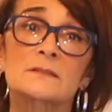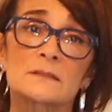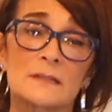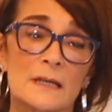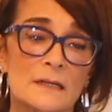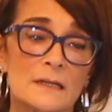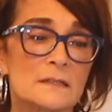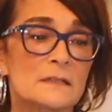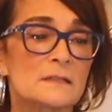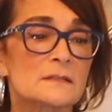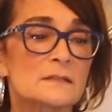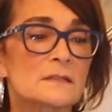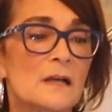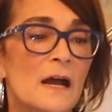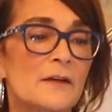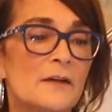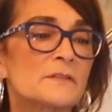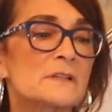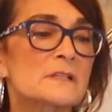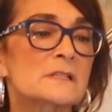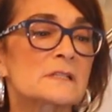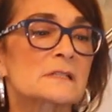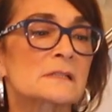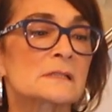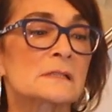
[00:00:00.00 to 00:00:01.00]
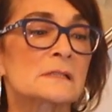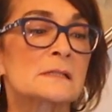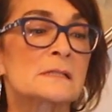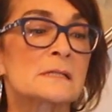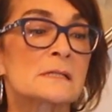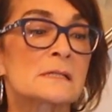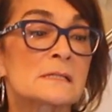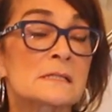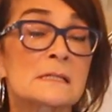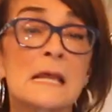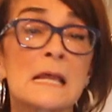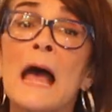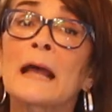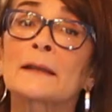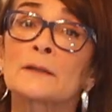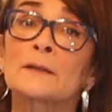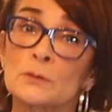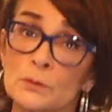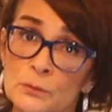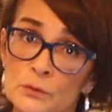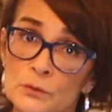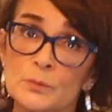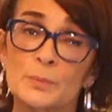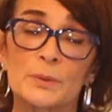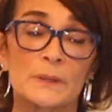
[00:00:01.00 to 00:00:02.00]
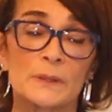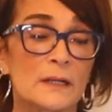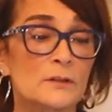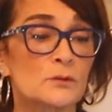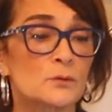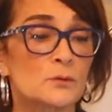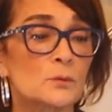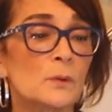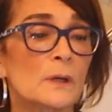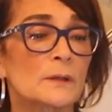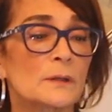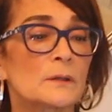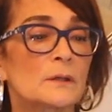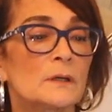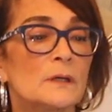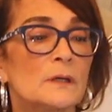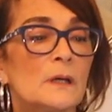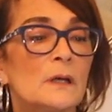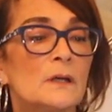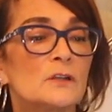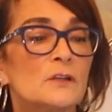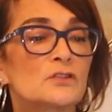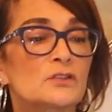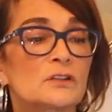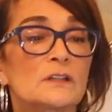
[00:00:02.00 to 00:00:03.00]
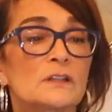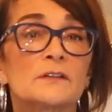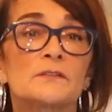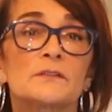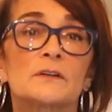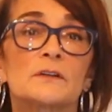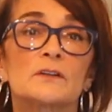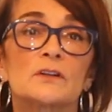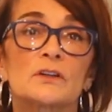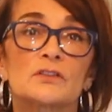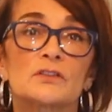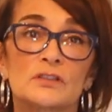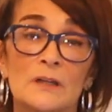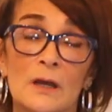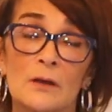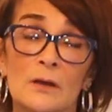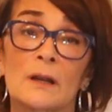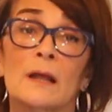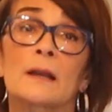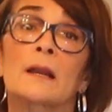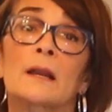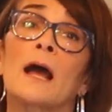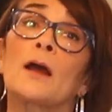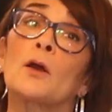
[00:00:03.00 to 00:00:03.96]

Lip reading: So that is obviously sad news, but I do want to give a shout out.